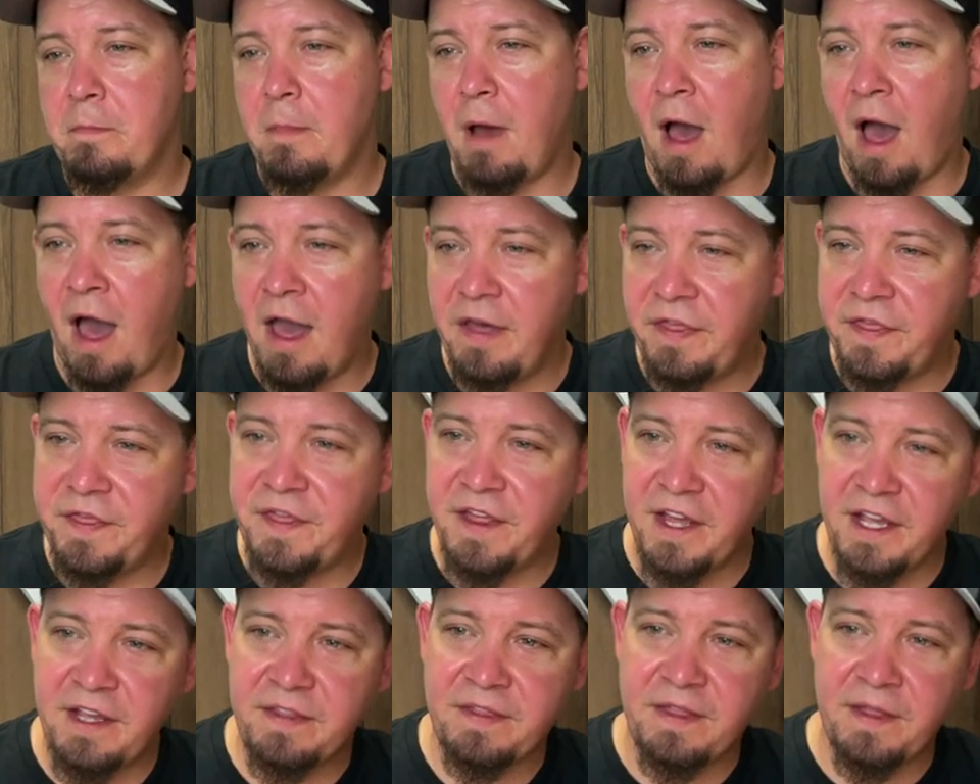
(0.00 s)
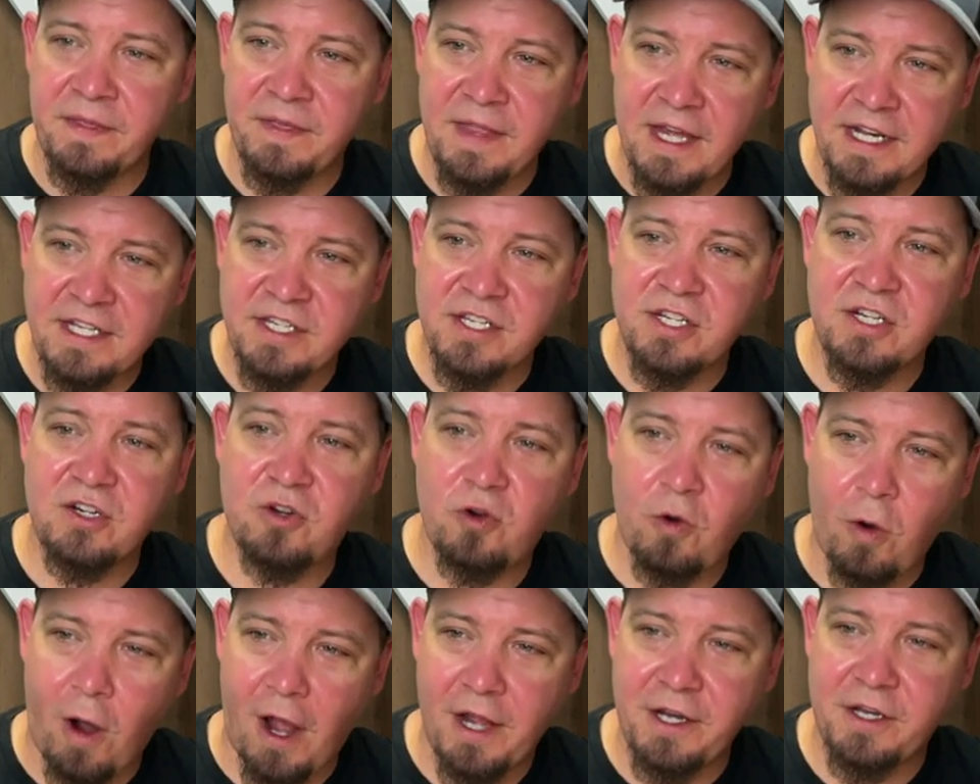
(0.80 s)
I think that that's
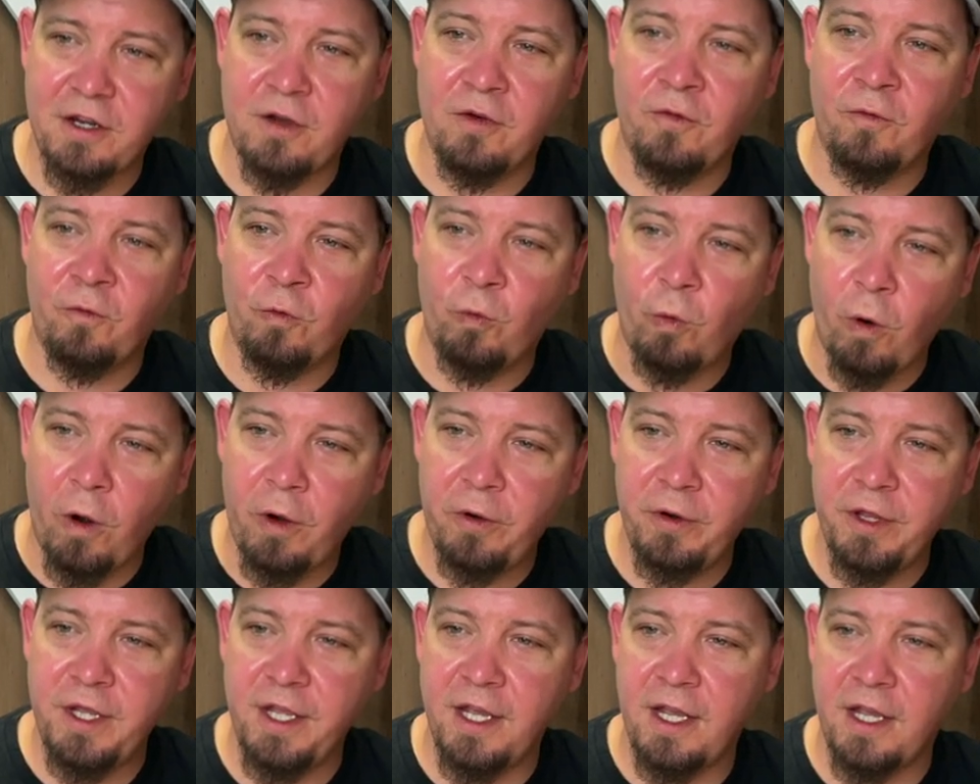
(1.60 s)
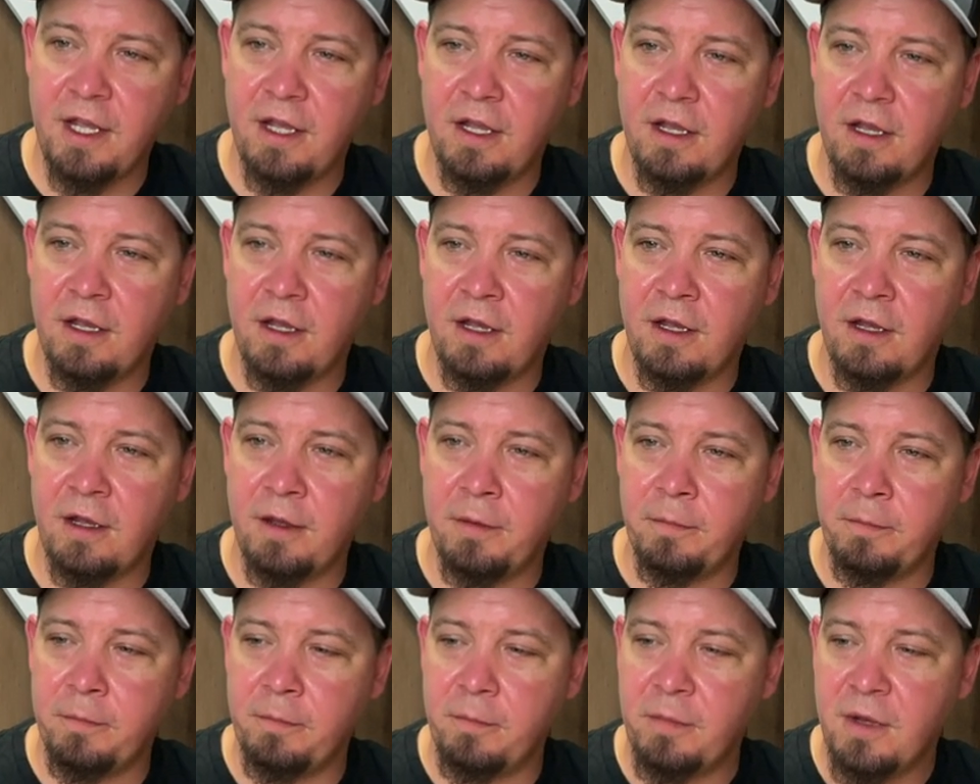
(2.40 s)
quite a worrying
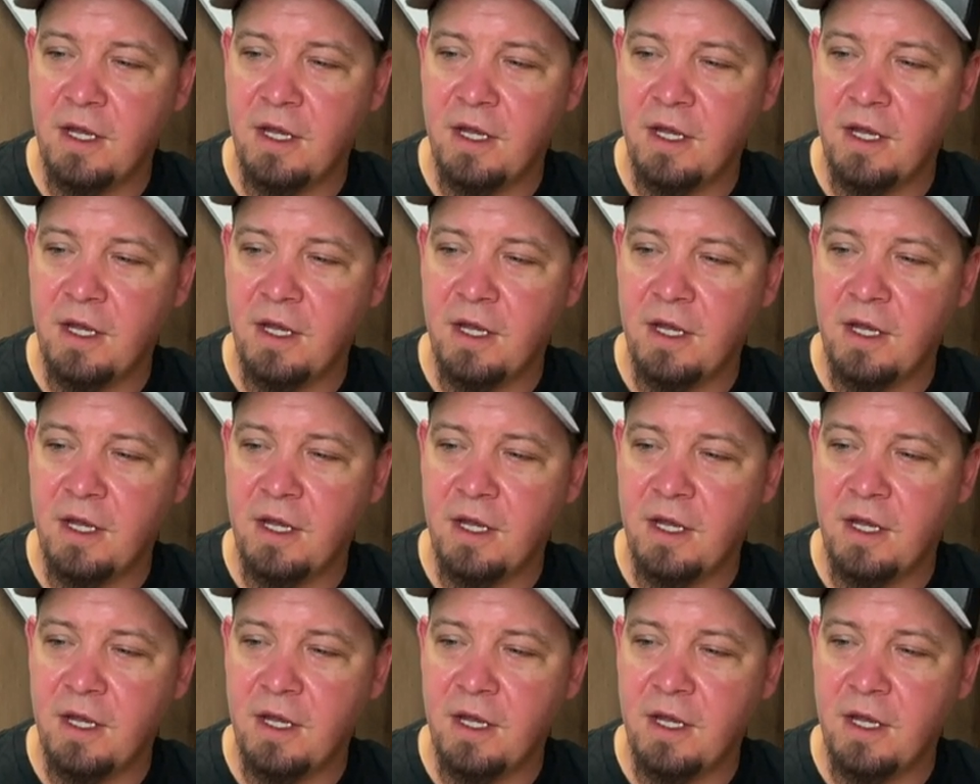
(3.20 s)
um,